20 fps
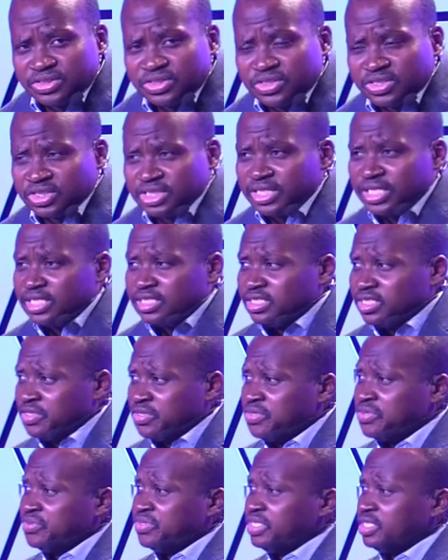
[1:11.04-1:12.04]
just get the
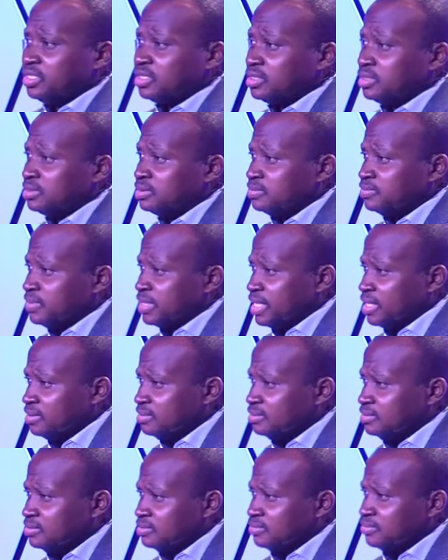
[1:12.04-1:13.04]
thrill, right?
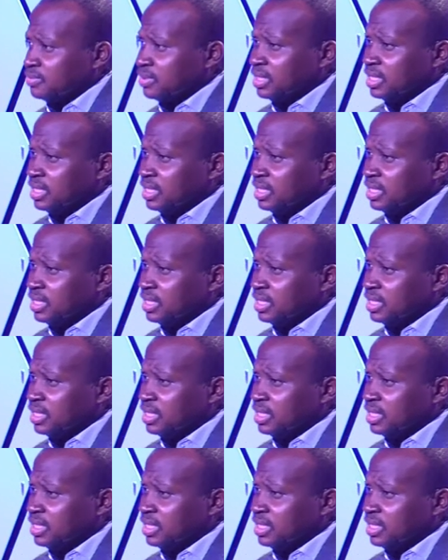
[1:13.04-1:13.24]
We